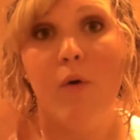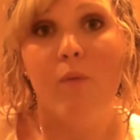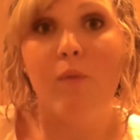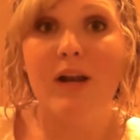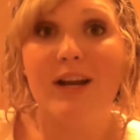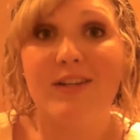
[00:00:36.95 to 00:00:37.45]

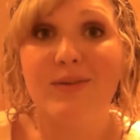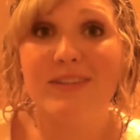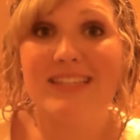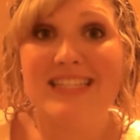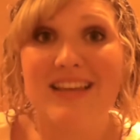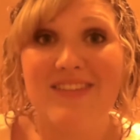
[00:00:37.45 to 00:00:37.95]
what I do
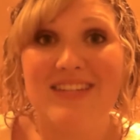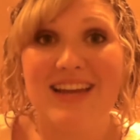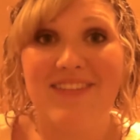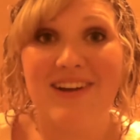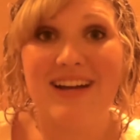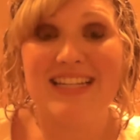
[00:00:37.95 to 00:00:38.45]
on the seven
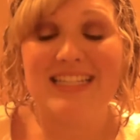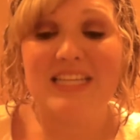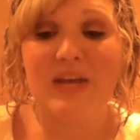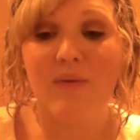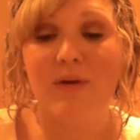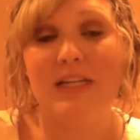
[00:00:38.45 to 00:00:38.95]
day
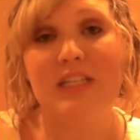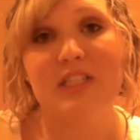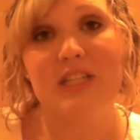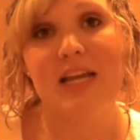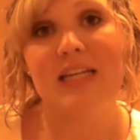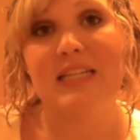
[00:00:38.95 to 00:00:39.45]
runs, what each
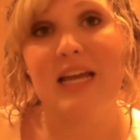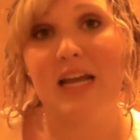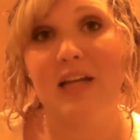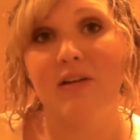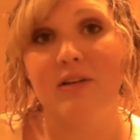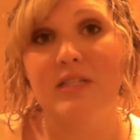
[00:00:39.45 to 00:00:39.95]
day
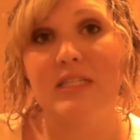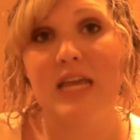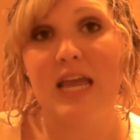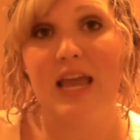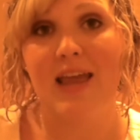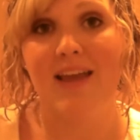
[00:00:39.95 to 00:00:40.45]
entitles,
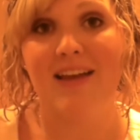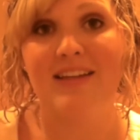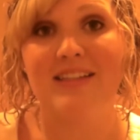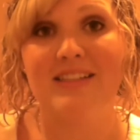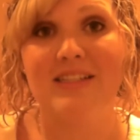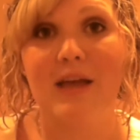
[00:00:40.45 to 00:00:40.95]

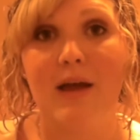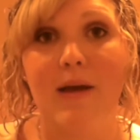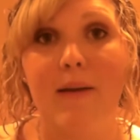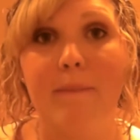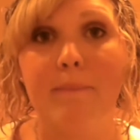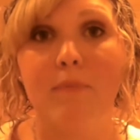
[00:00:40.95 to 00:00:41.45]
and
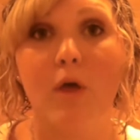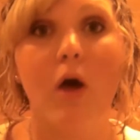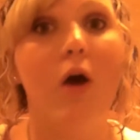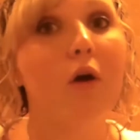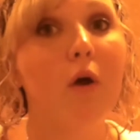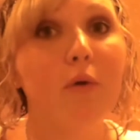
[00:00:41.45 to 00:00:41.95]
um,
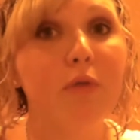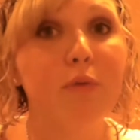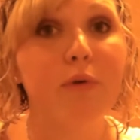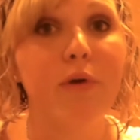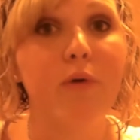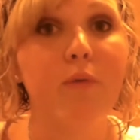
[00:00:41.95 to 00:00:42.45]
I'll go
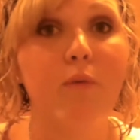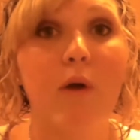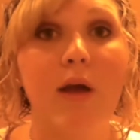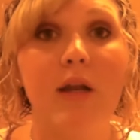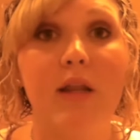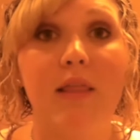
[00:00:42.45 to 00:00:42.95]
through
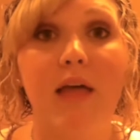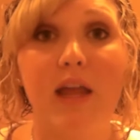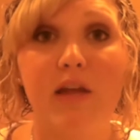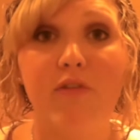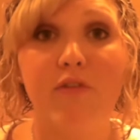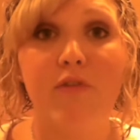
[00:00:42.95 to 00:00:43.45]
what
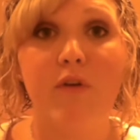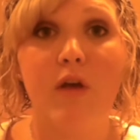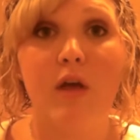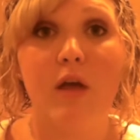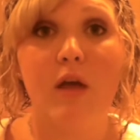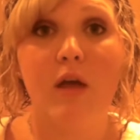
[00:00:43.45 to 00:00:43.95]
life
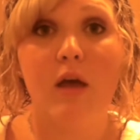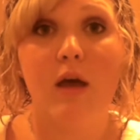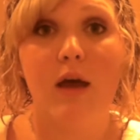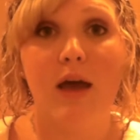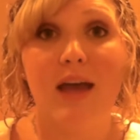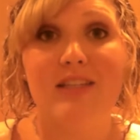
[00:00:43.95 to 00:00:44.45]

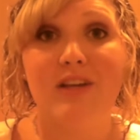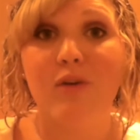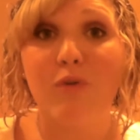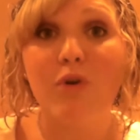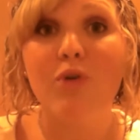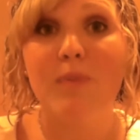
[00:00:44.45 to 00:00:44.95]
as a
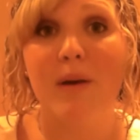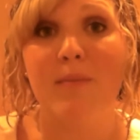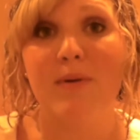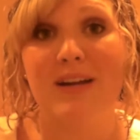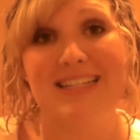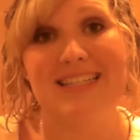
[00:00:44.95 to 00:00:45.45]
crew
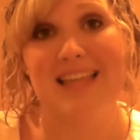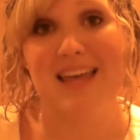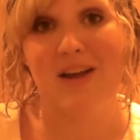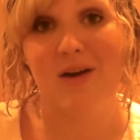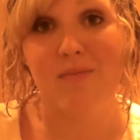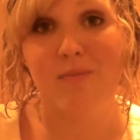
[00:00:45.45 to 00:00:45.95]
member is
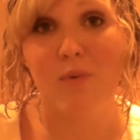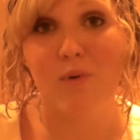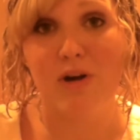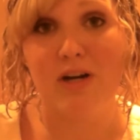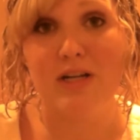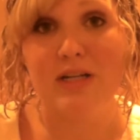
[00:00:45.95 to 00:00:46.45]
like on
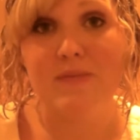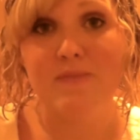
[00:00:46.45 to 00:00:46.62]
board.